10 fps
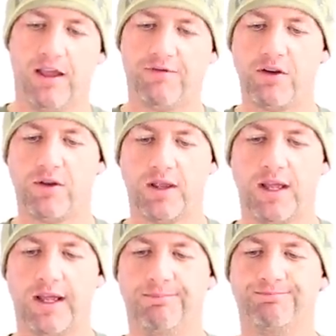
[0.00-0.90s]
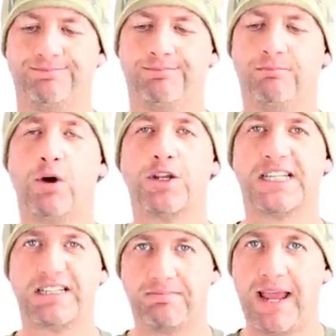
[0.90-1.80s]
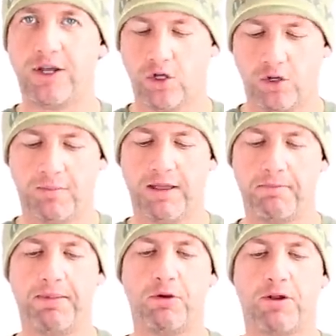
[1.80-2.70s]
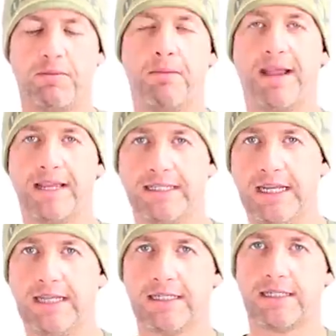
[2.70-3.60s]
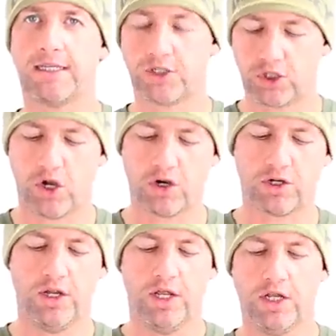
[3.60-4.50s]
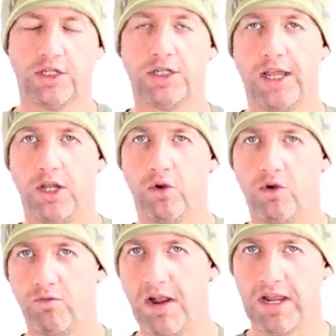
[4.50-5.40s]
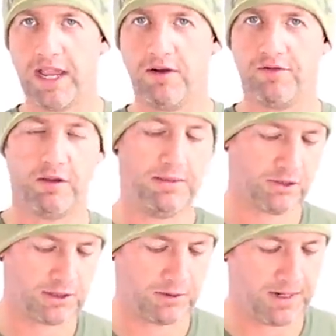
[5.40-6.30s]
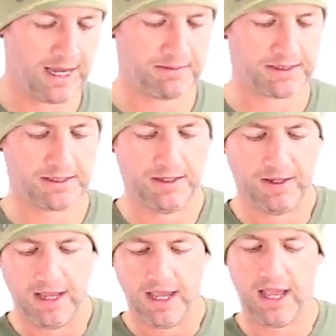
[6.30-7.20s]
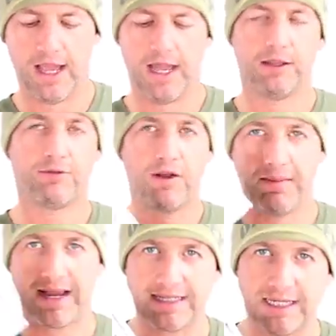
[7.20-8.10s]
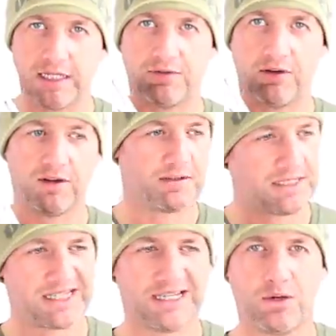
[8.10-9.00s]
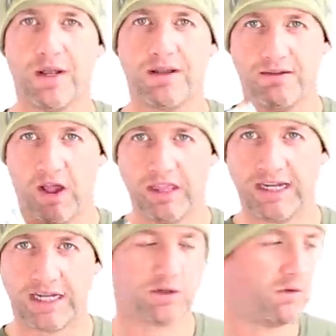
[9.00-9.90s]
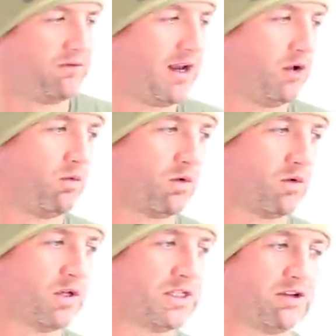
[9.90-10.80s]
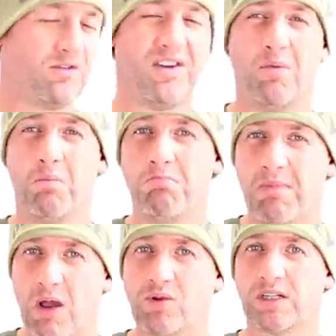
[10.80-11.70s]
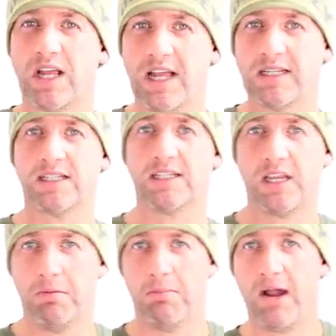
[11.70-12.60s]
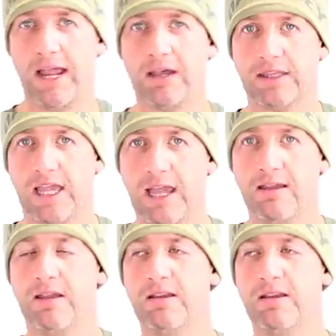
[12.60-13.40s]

a very modest spend, you'll be able to build up your magazines stock so that you can rack out for your Milsim games. 3 magazines for £60. I think that's good value considering on most guns that you buy out there,